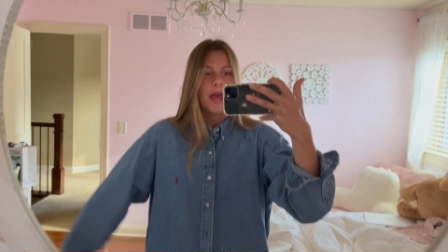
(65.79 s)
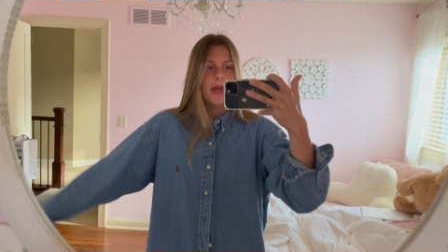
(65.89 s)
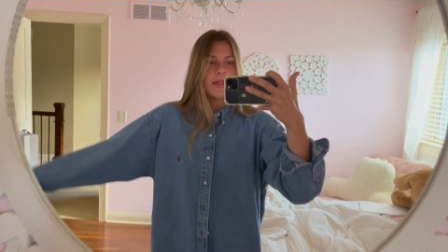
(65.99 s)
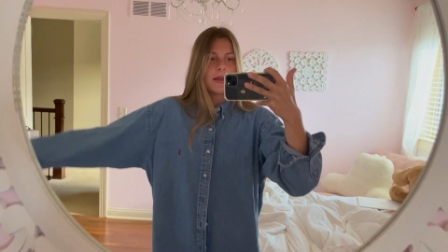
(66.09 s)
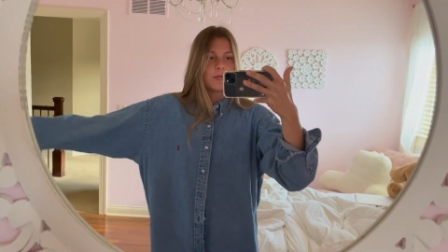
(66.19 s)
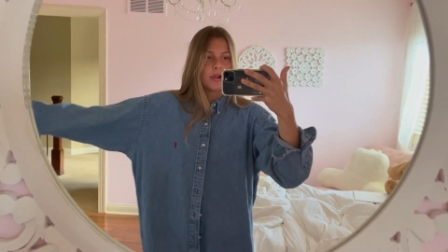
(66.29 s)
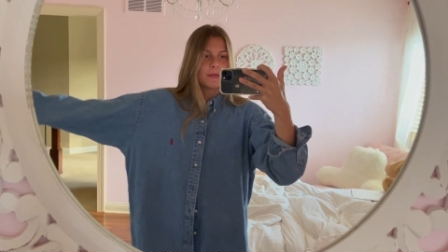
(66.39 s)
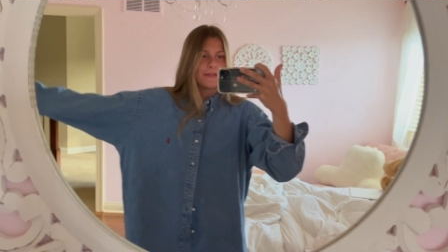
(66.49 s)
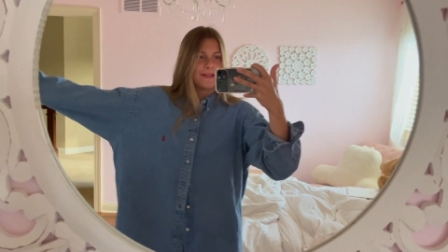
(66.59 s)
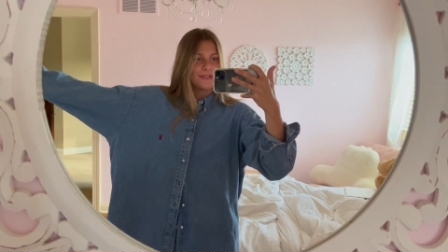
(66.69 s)
And then I'm wearing
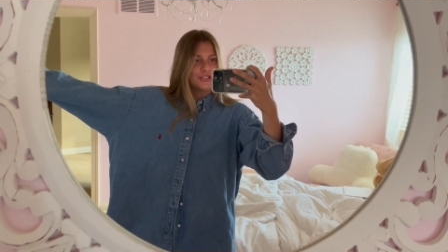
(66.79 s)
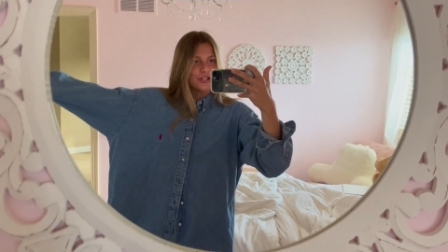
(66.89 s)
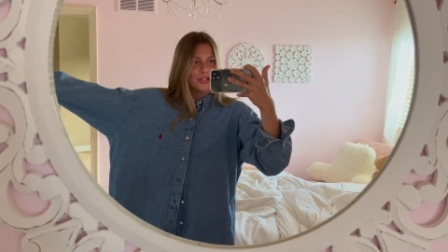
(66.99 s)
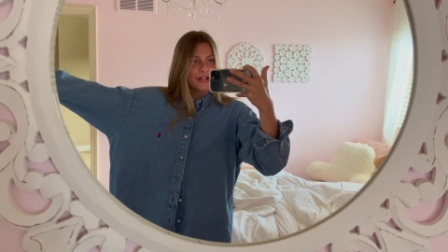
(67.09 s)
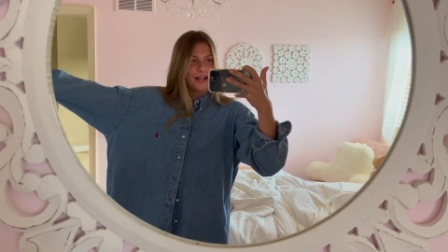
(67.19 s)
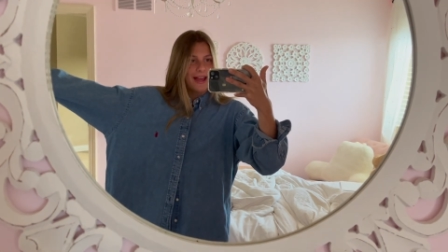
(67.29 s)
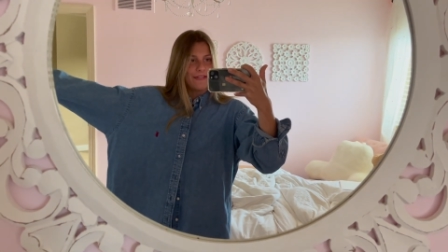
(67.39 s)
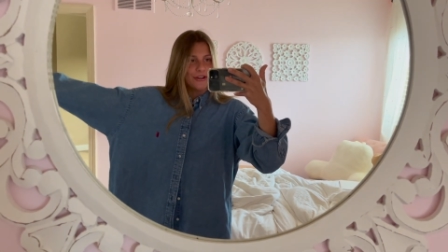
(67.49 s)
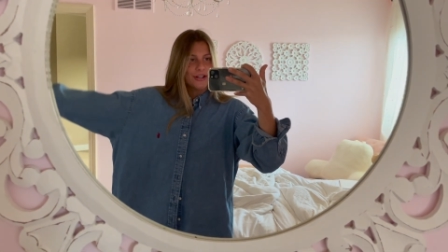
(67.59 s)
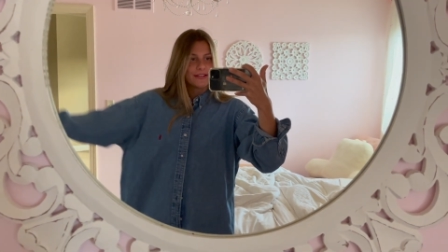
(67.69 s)
my favorite shirt
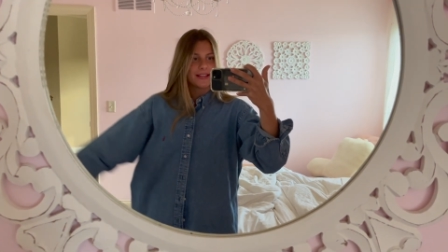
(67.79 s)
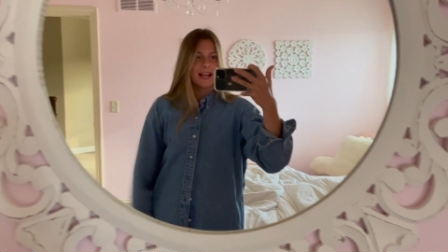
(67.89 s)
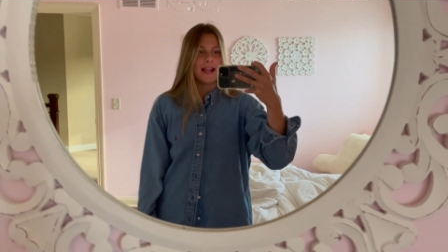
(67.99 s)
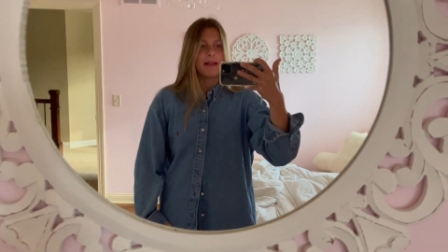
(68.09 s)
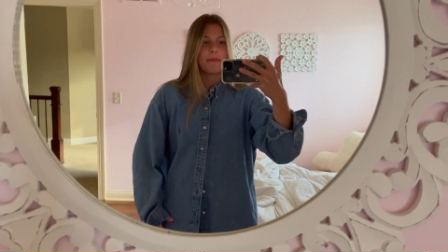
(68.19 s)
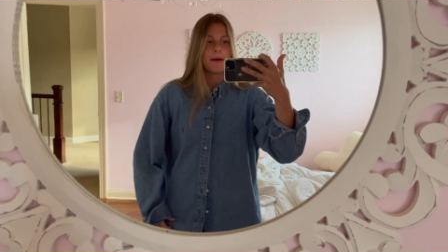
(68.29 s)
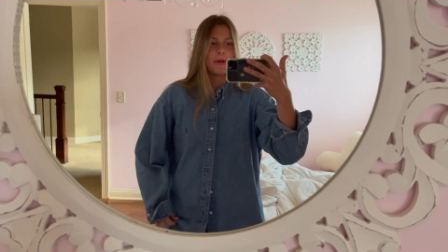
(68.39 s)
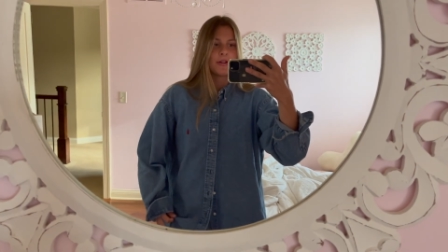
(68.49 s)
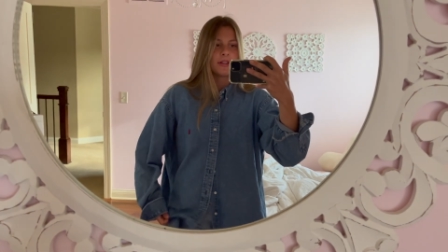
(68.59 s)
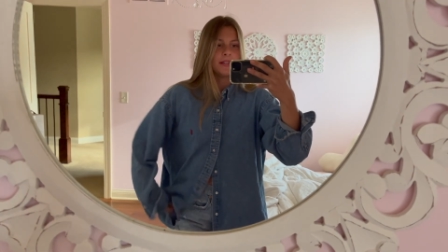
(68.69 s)
ever that I
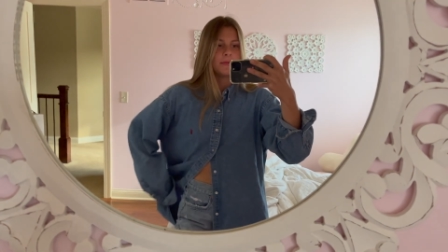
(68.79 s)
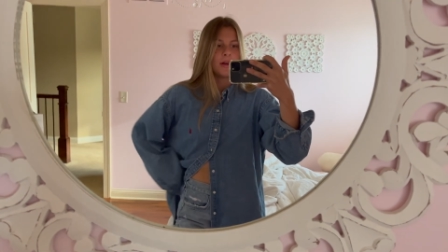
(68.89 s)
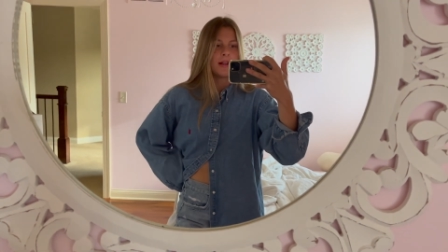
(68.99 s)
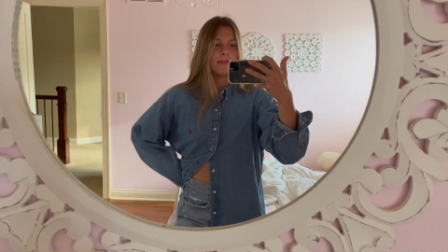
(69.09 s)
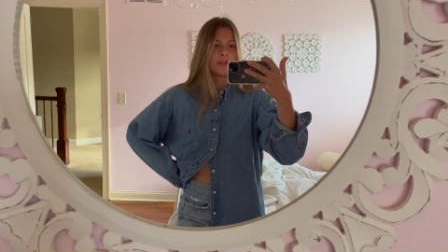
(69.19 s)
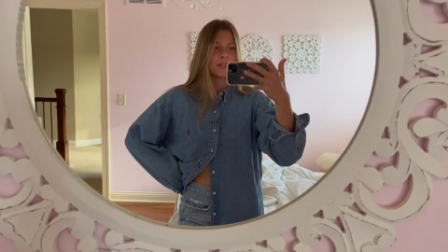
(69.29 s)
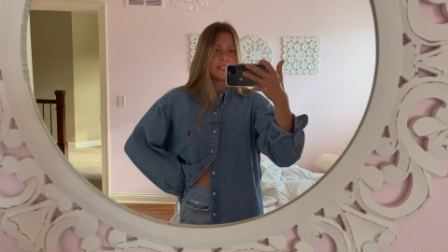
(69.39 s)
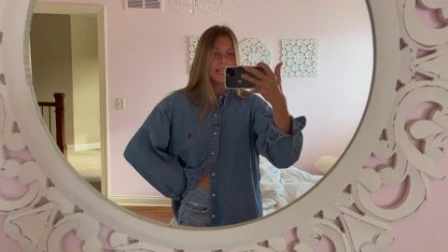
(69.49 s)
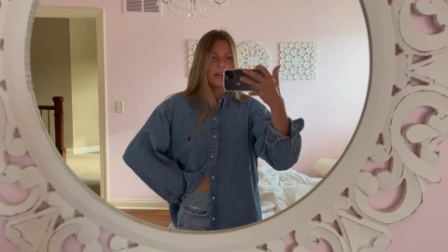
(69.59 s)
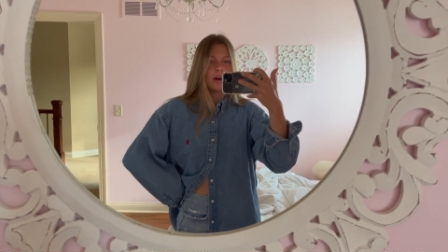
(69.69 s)
apparently am not ever
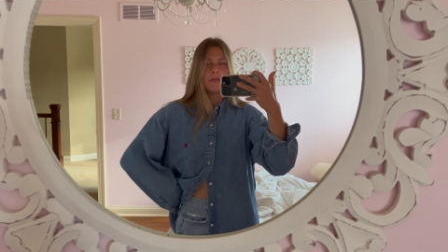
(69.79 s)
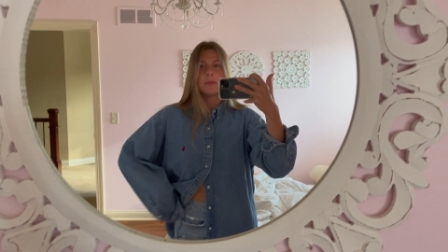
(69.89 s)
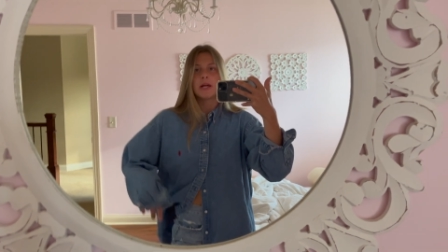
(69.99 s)
going to take off,